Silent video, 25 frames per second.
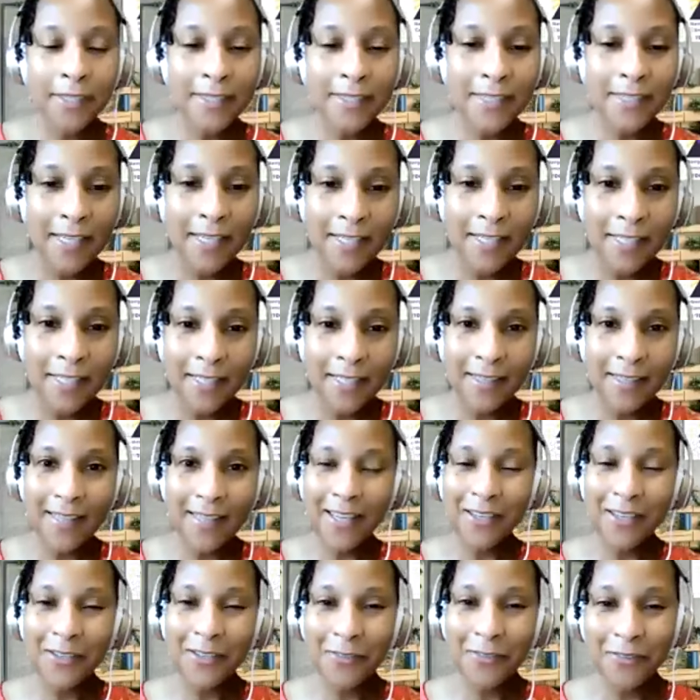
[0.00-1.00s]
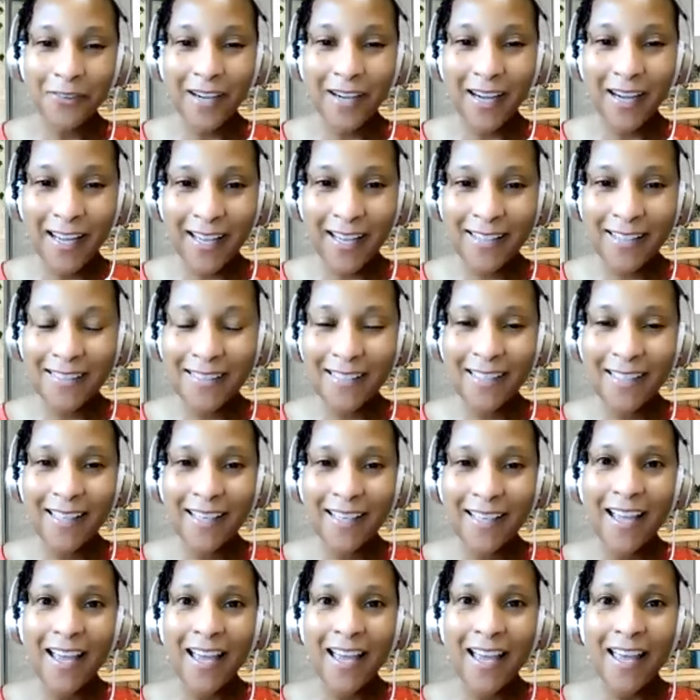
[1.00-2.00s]
Sandy. Thank you for
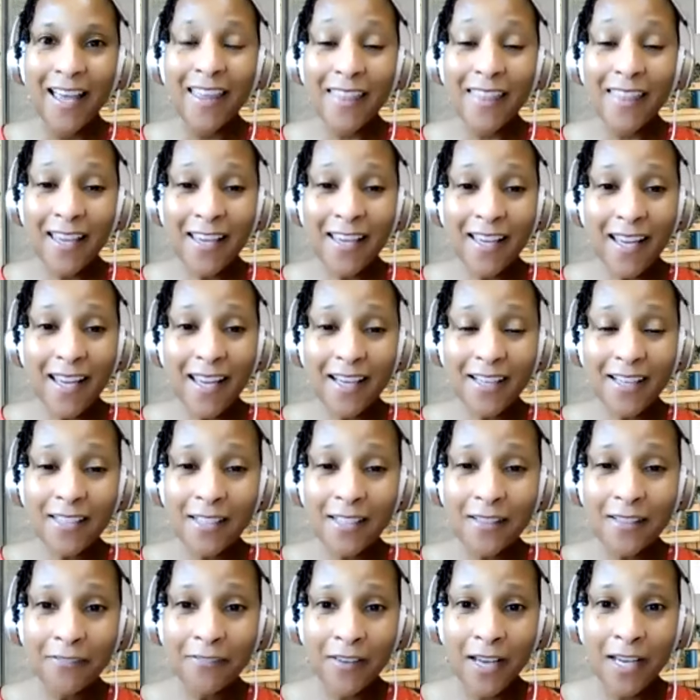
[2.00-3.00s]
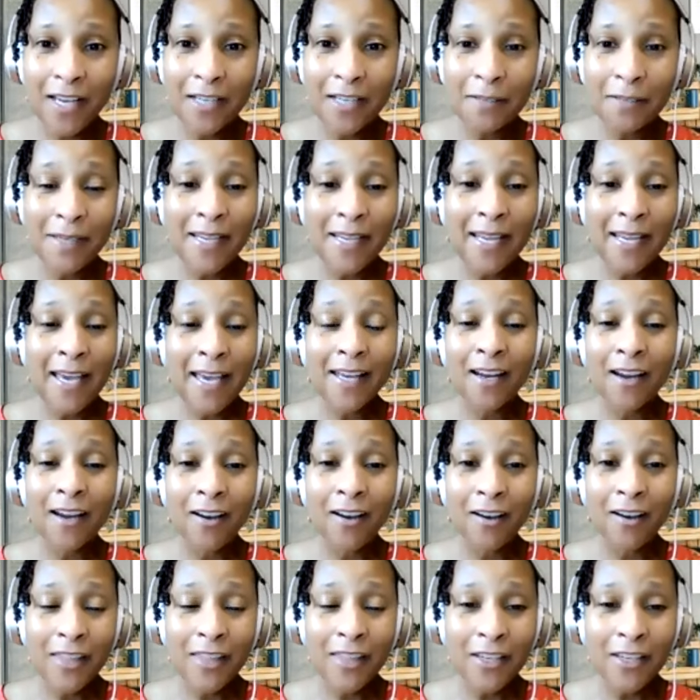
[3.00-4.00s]
asking. They can actually find me at
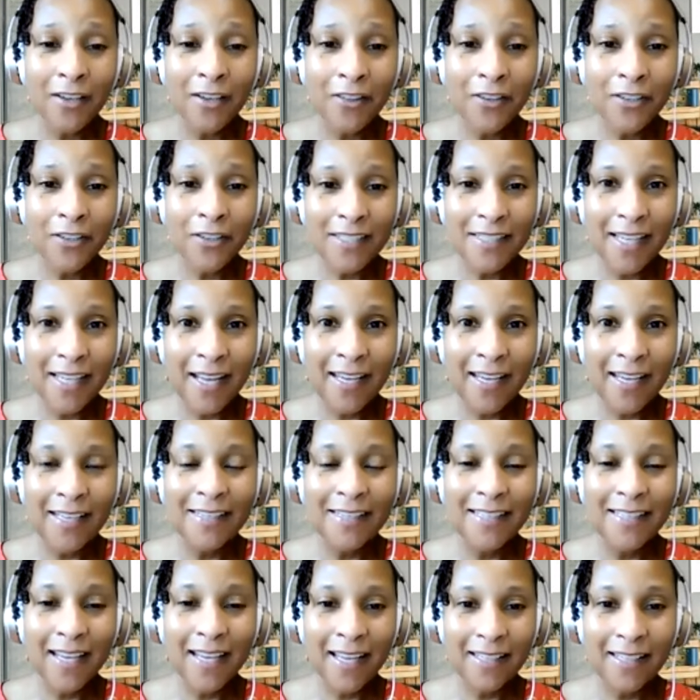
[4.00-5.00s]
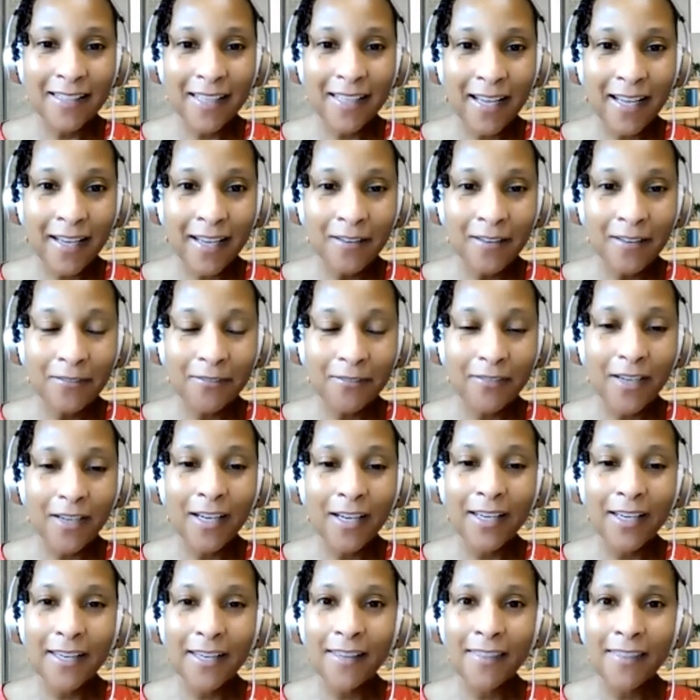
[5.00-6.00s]
ontheotherside.life.
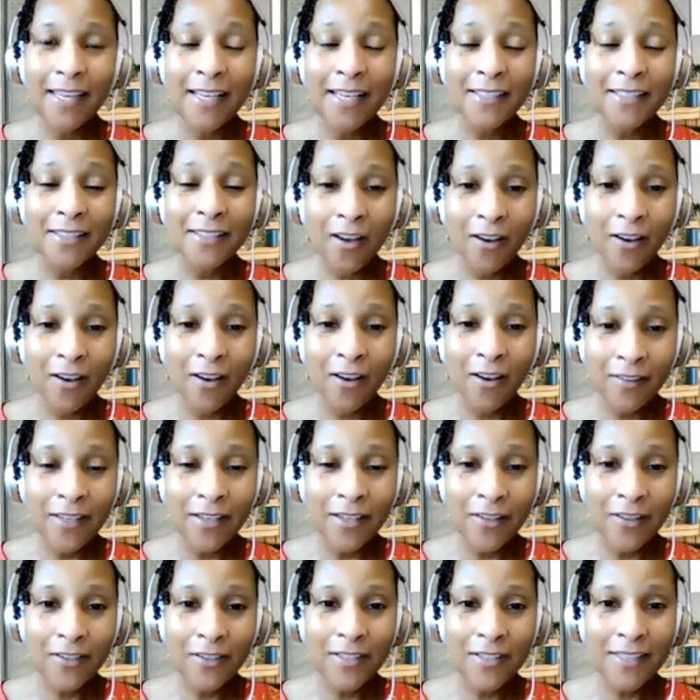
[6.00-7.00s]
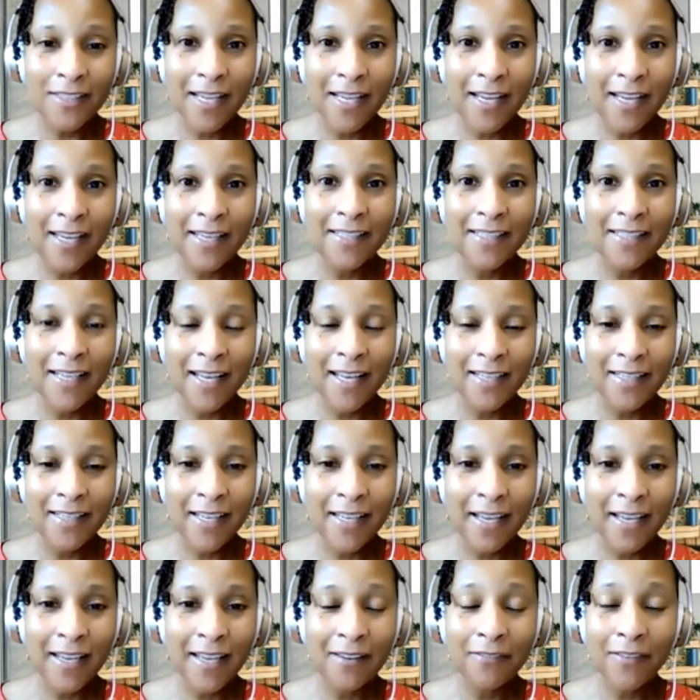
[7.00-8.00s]
Again, that's
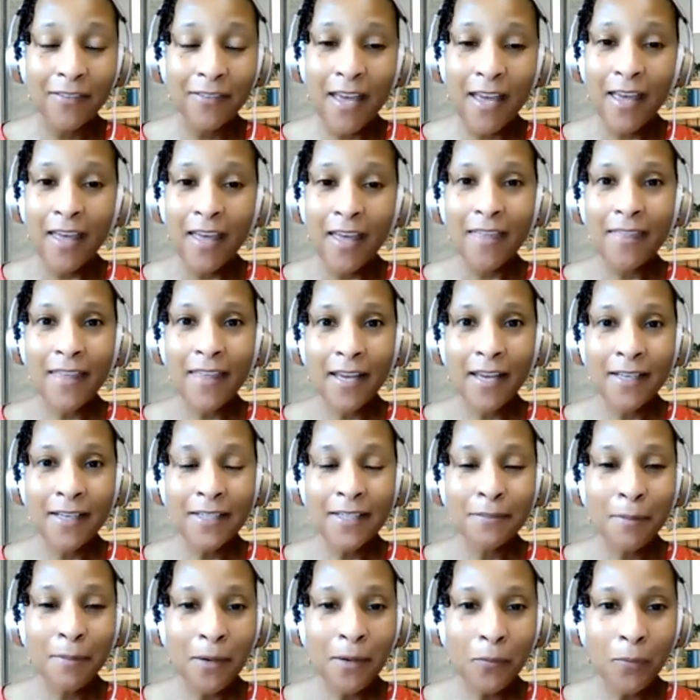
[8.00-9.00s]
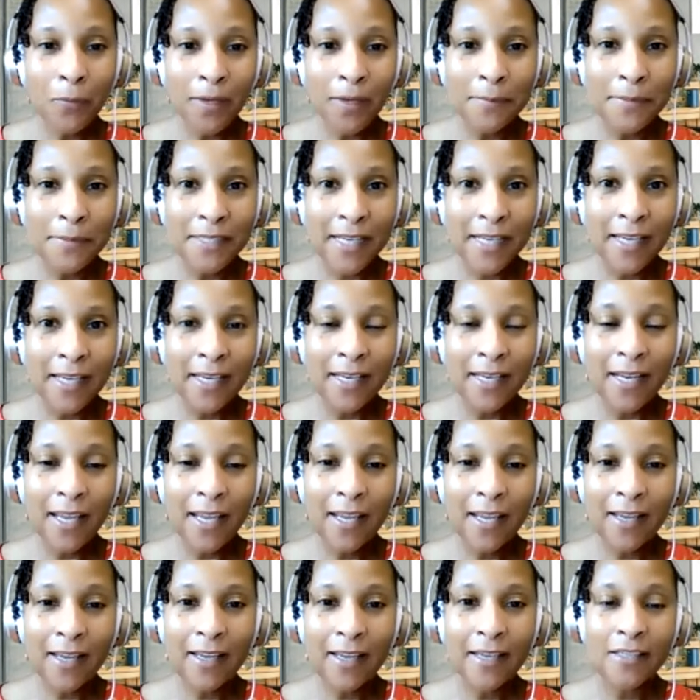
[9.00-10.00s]
ontheotherside.life. That is my website.
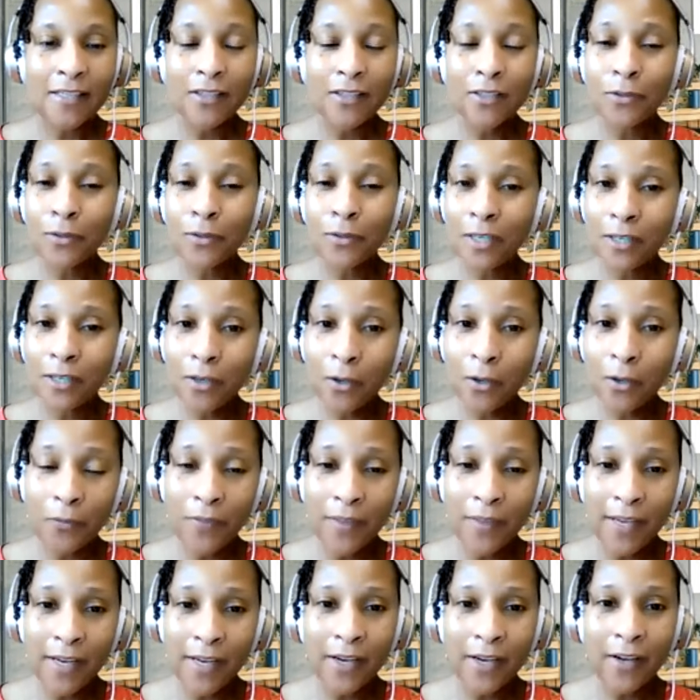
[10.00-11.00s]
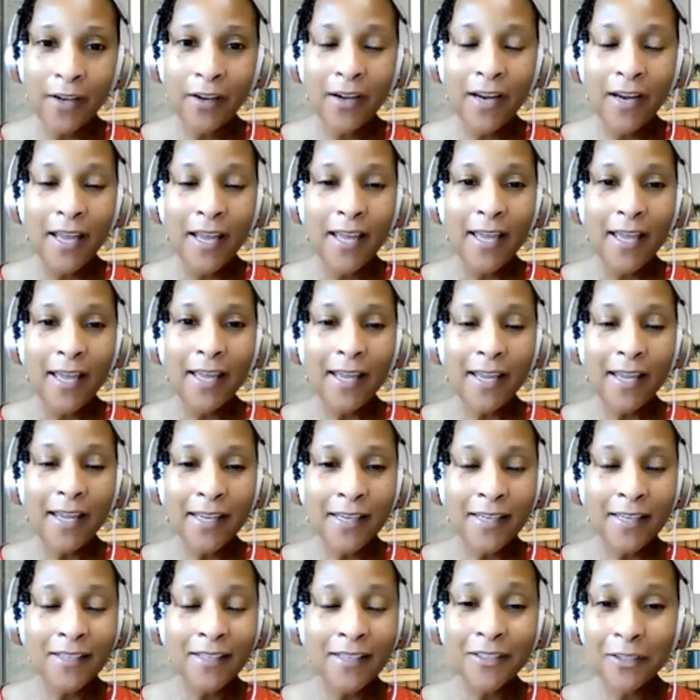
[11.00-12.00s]
And you can go there
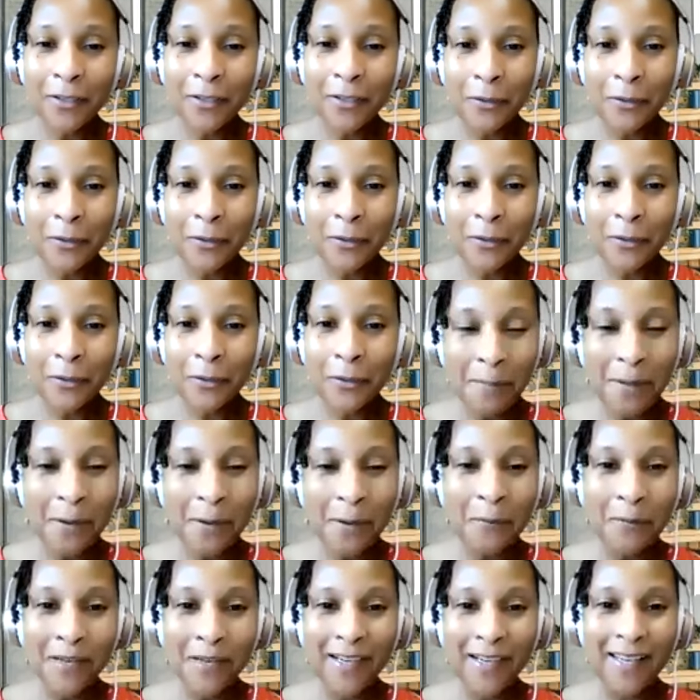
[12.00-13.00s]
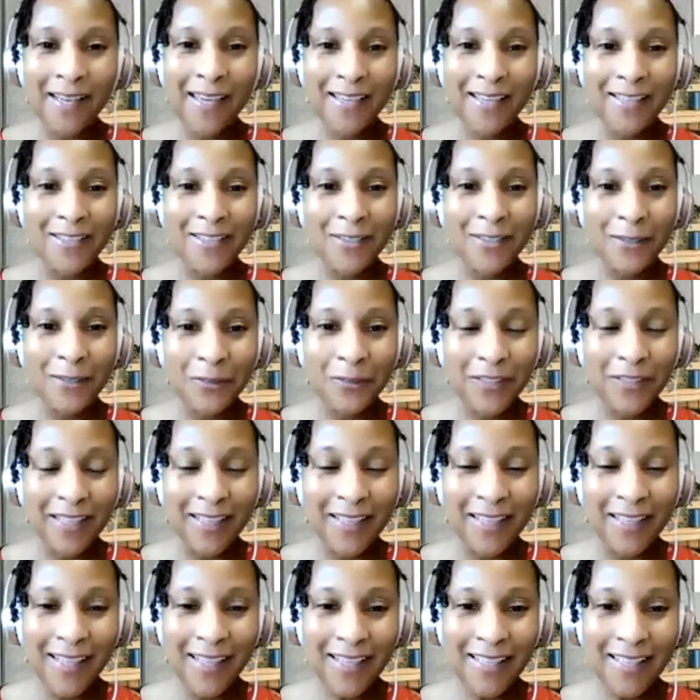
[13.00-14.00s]
and learn more about what a cancer
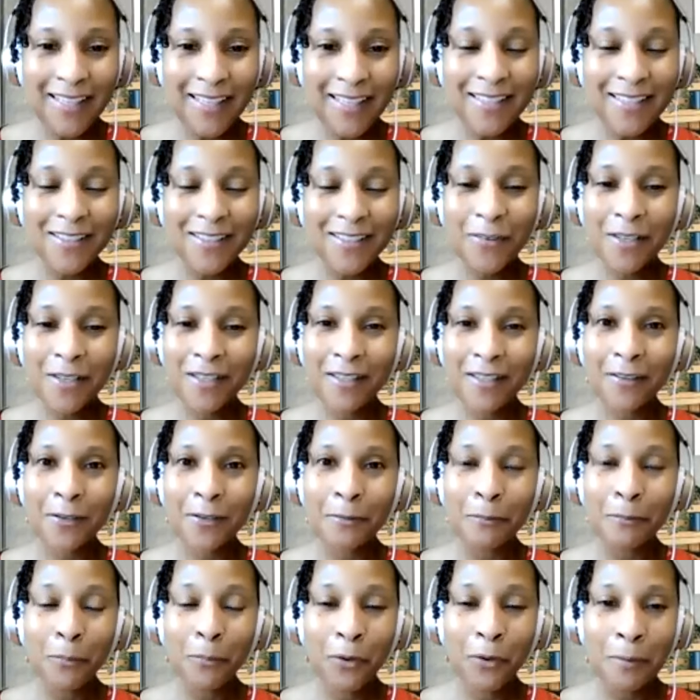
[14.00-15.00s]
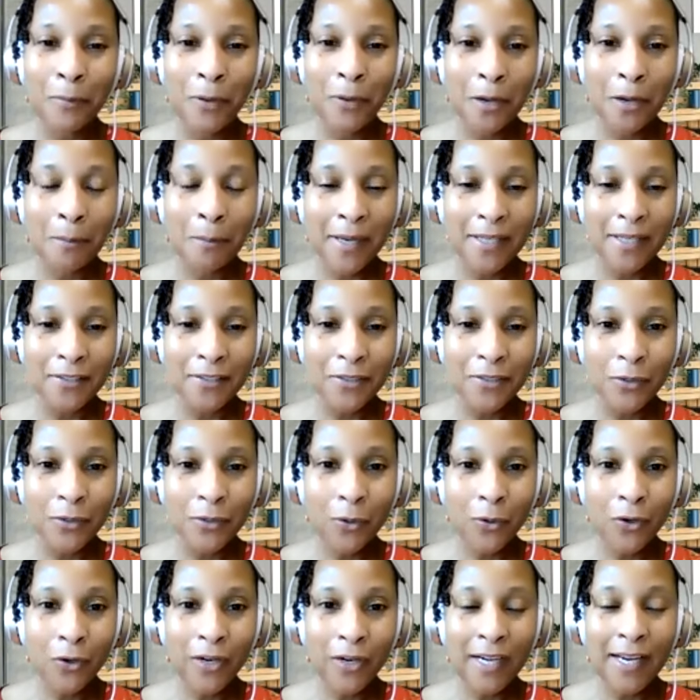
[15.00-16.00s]
doula is. You can learn more about my
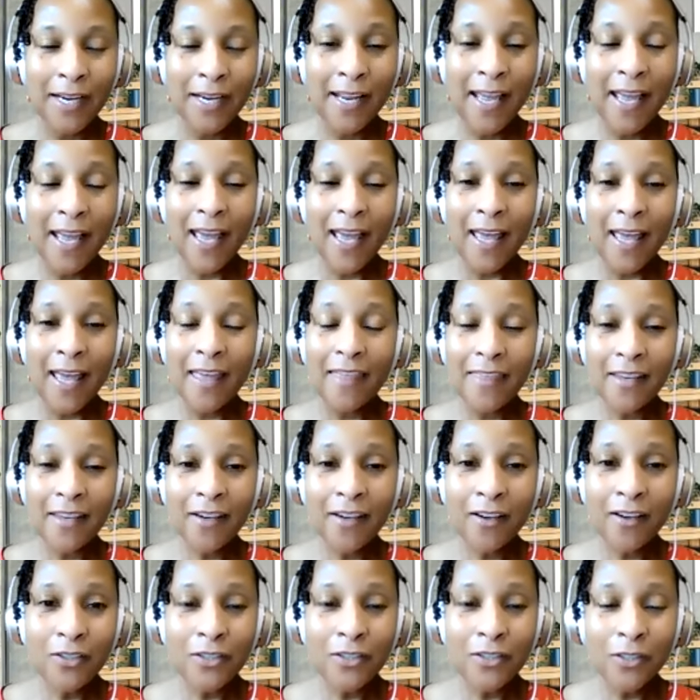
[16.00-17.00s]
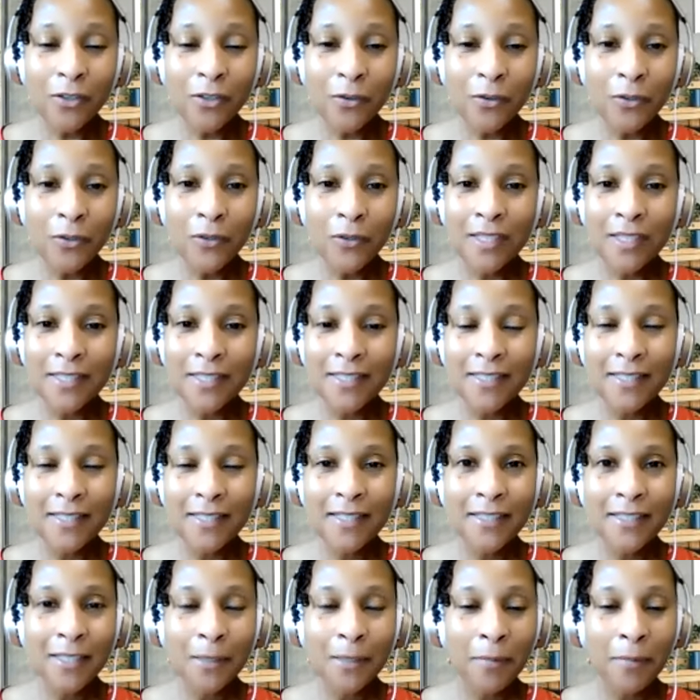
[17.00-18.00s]
story. And then also, you can see
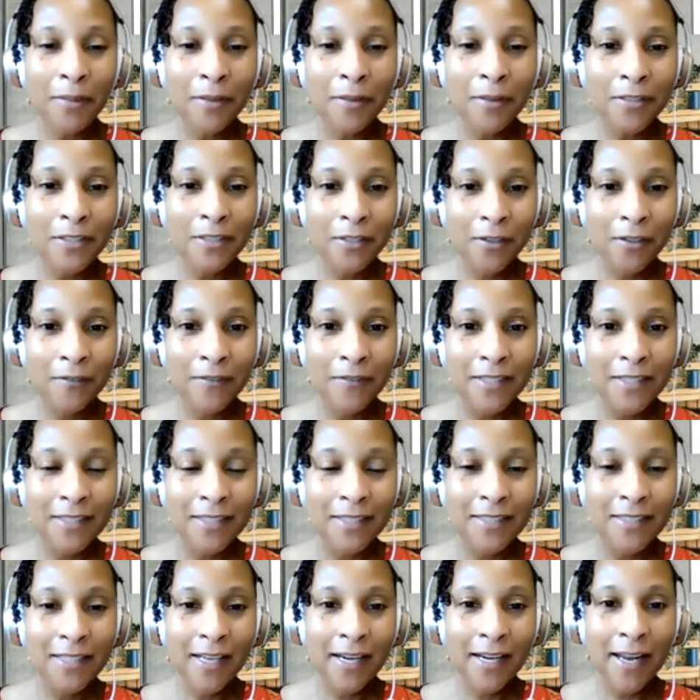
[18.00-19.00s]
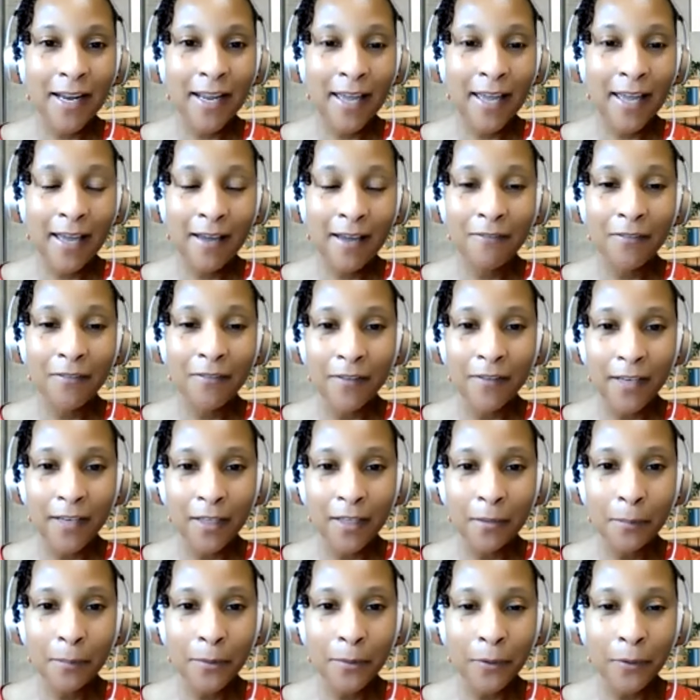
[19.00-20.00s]
some of the services that I have
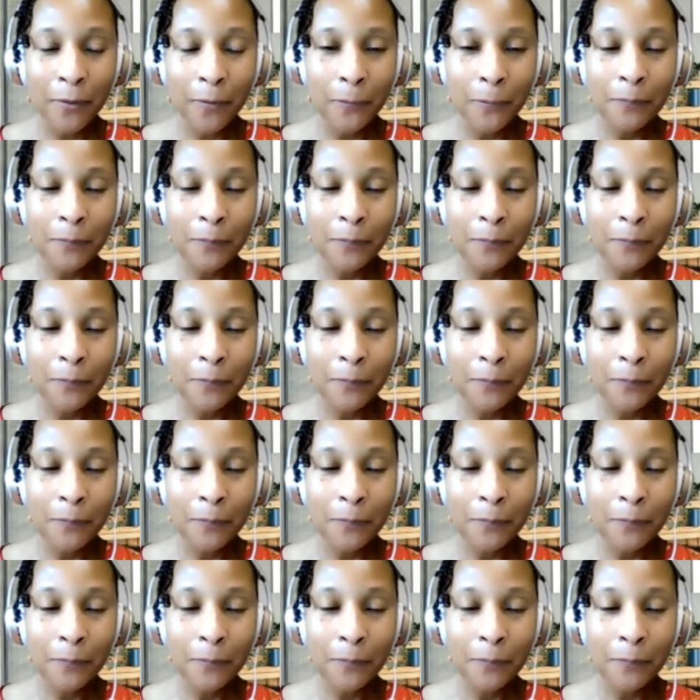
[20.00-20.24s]
available.